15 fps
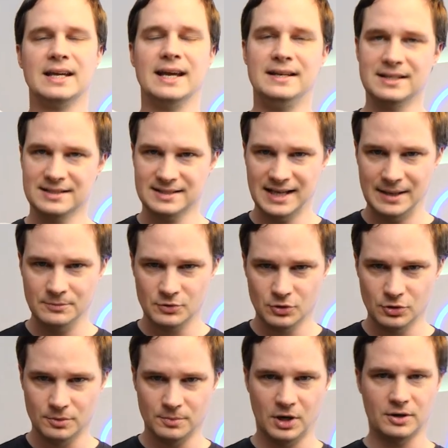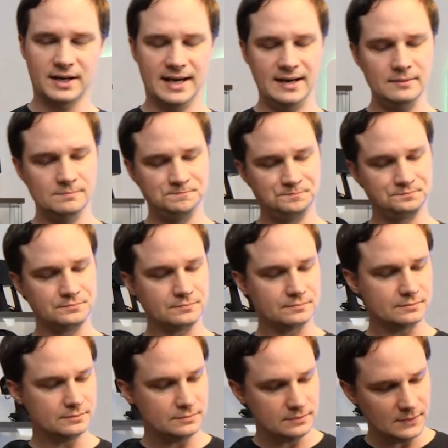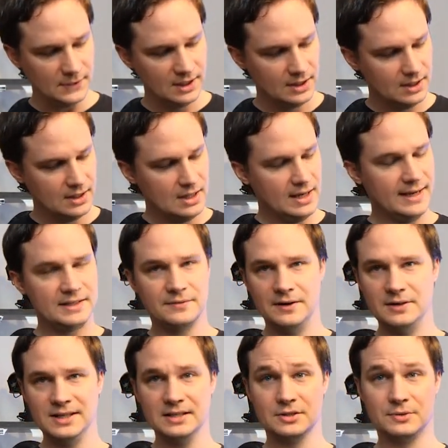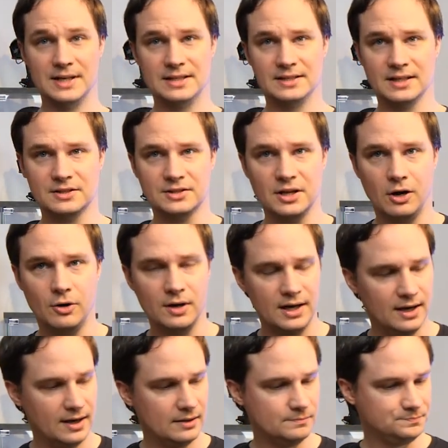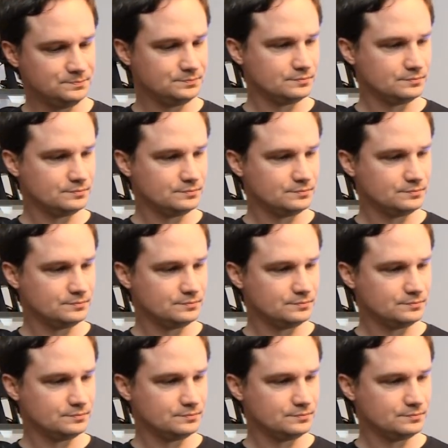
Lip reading: In the same room, okay? It's very interesting. So,